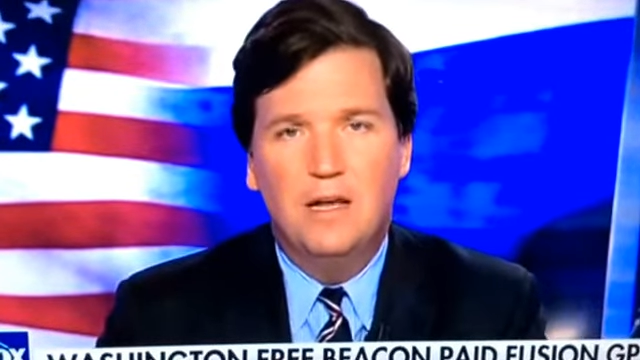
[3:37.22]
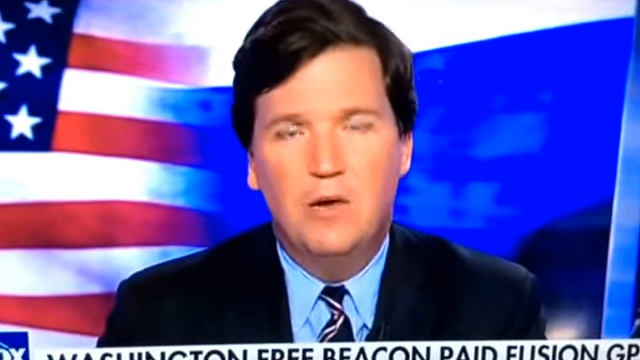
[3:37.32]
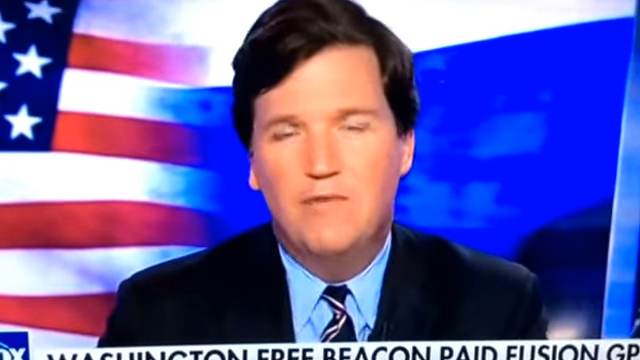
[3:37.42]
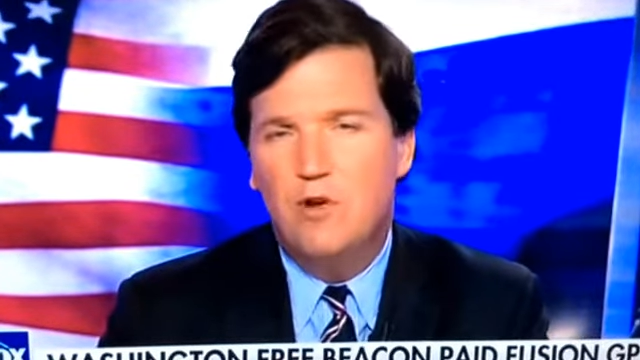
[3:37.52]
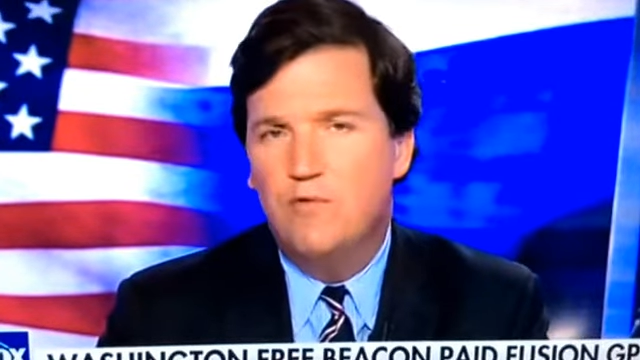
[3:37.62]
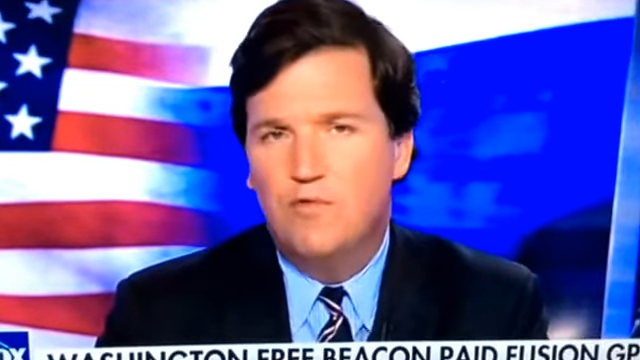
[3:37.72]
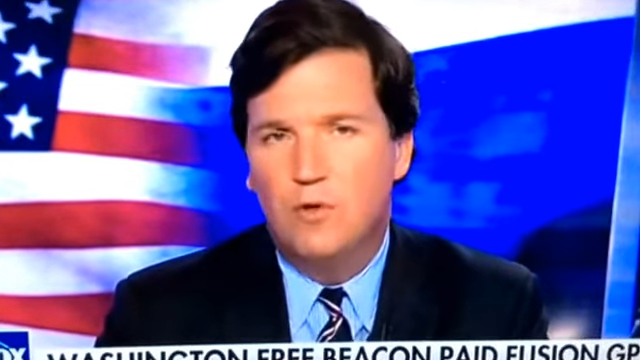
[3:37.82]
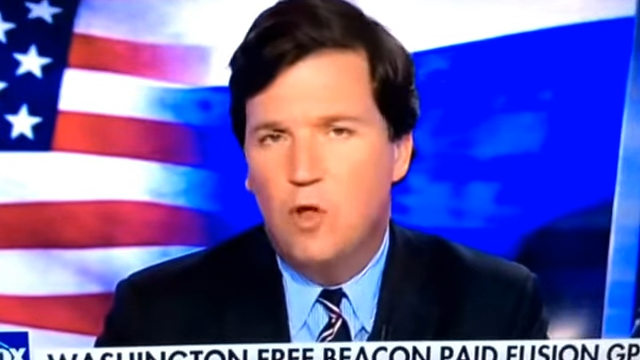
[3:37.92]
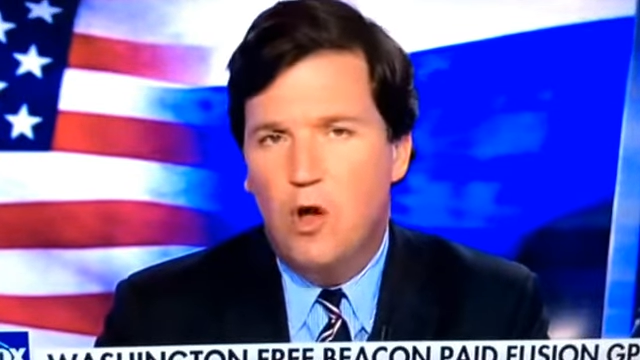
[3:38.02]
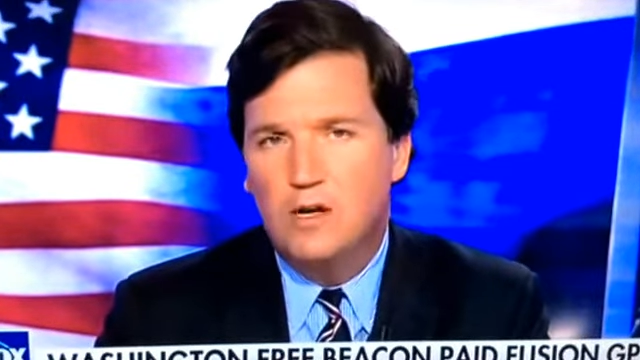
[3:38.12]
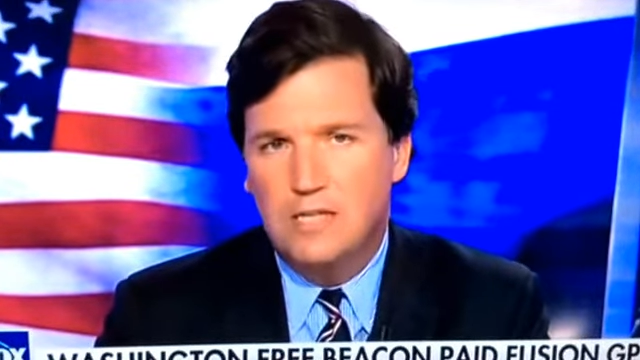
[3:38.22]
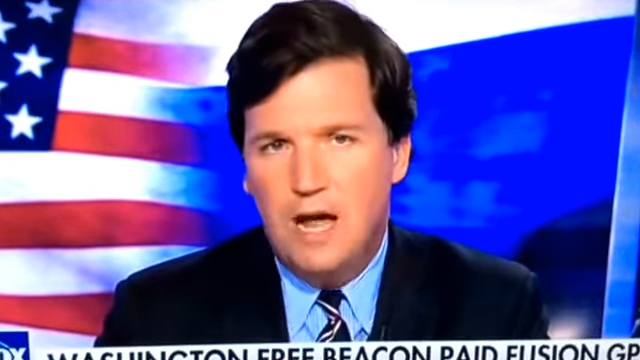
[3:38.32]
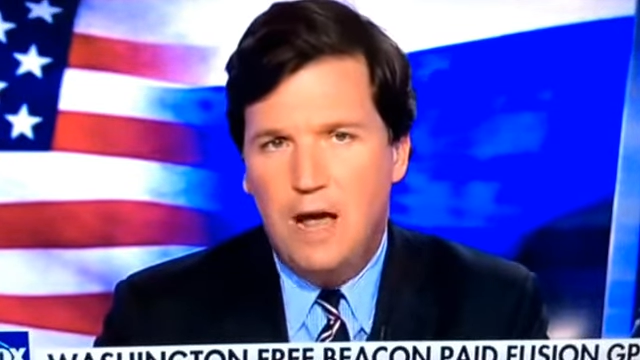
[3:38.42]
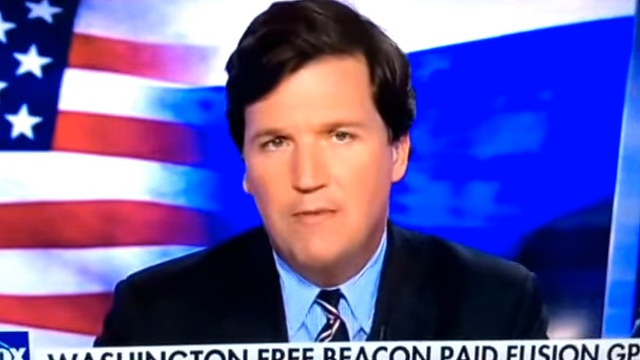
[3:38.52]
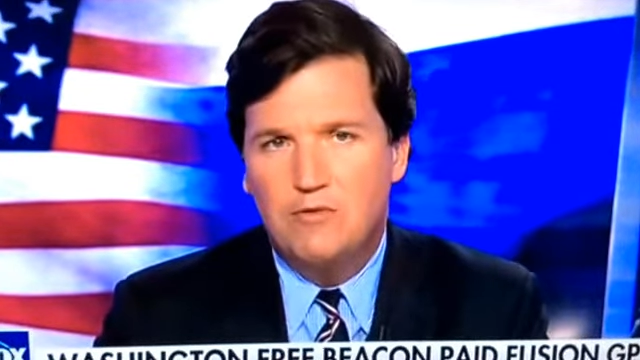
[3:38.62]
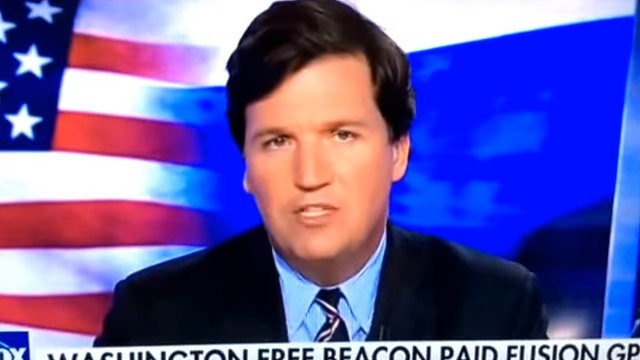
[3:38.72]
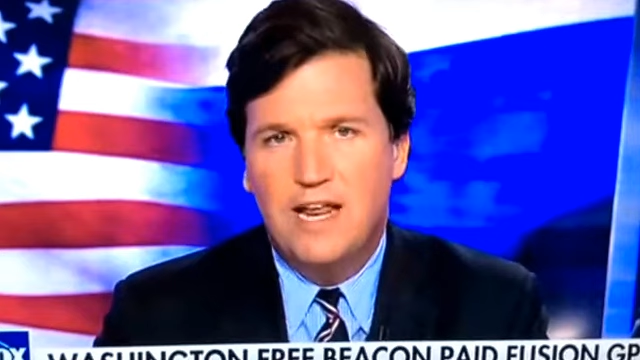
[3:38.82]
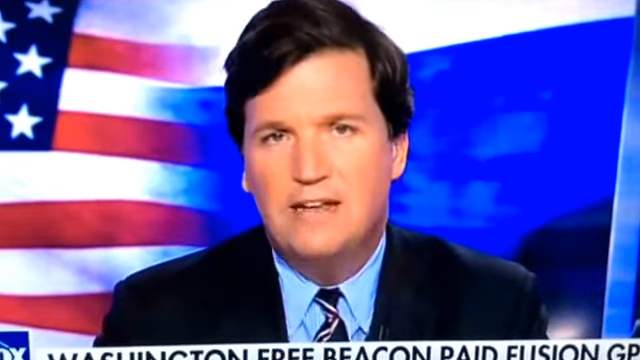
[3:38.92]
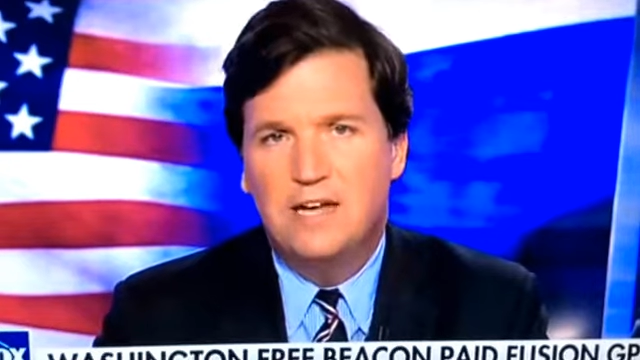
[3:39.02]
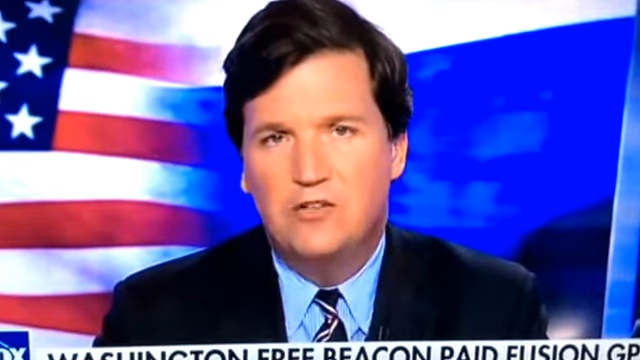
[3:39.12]
Now, we've known for a long time it was an
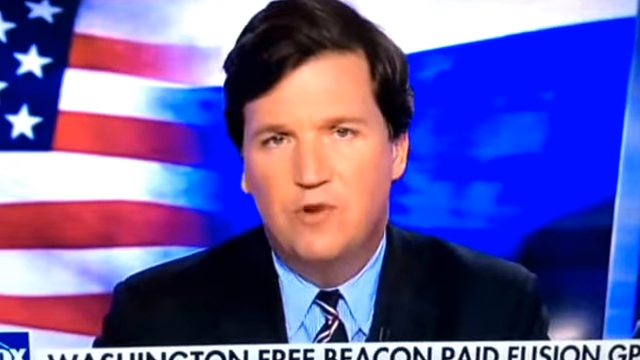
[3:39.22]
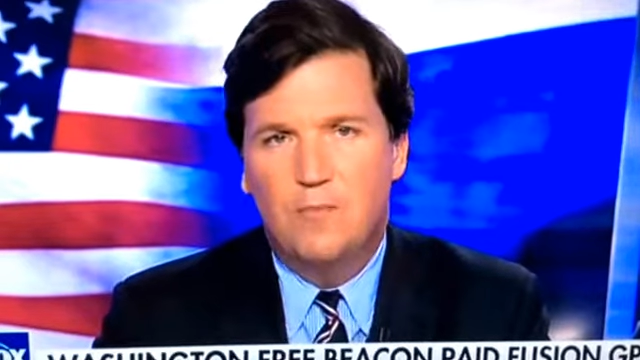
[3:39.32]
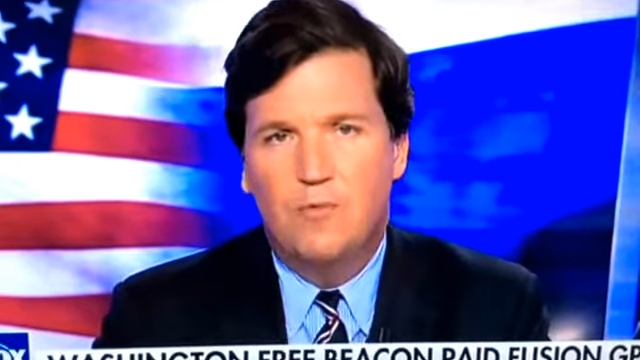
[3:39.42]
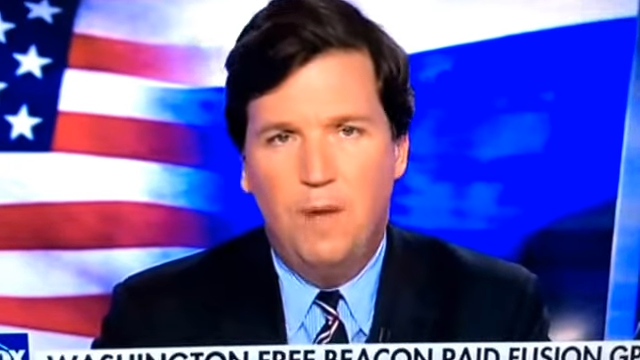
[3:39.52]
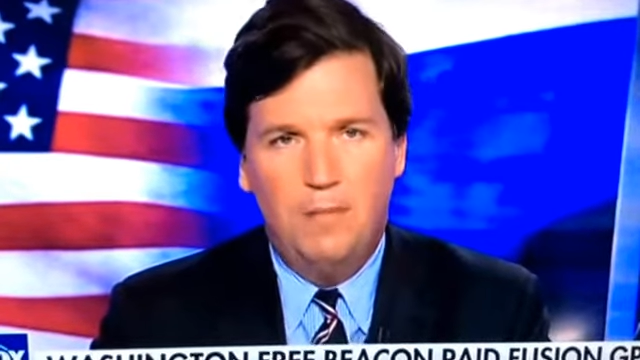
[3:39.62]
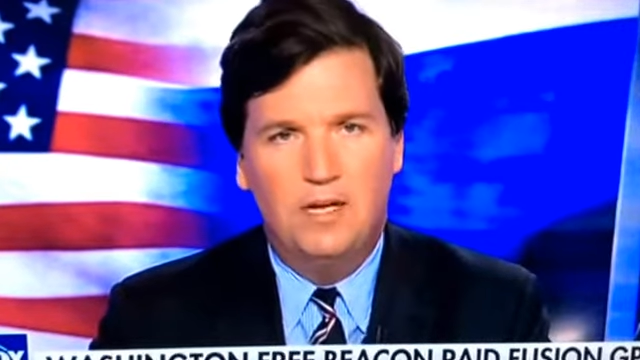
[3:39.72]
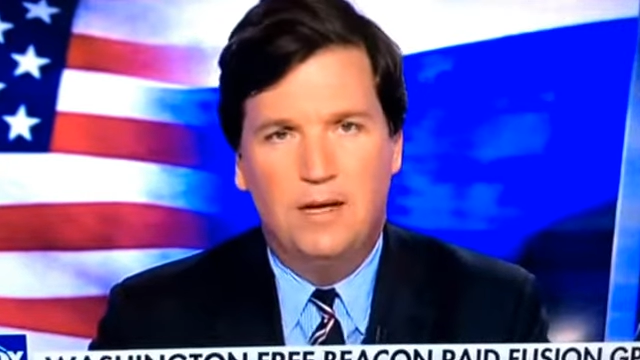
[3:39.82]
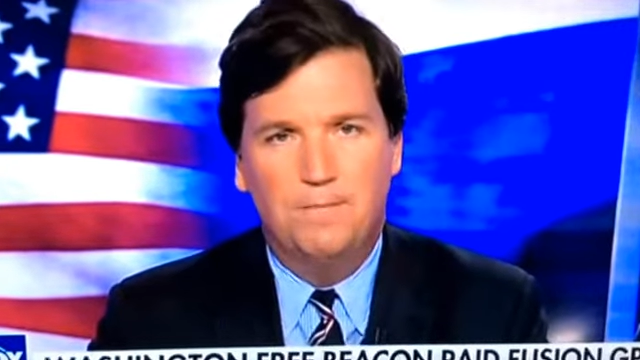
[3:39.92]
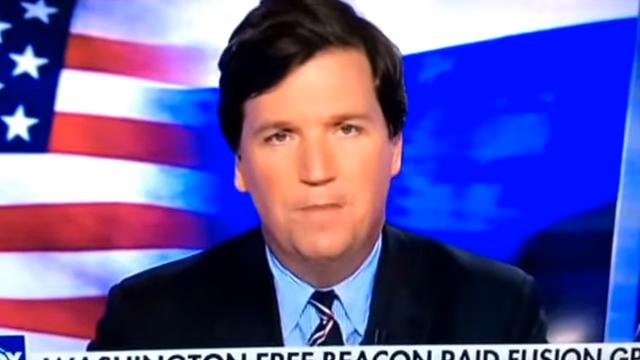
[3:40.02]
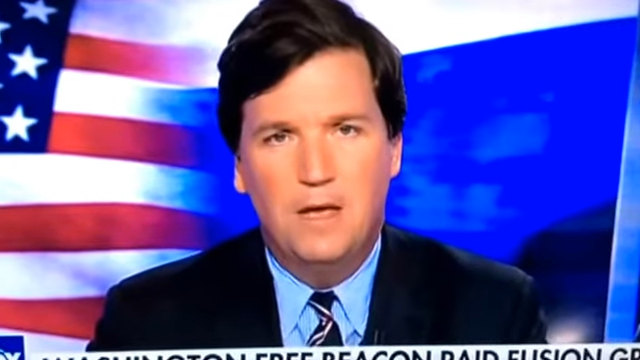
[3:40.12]
anti-Trump Republican.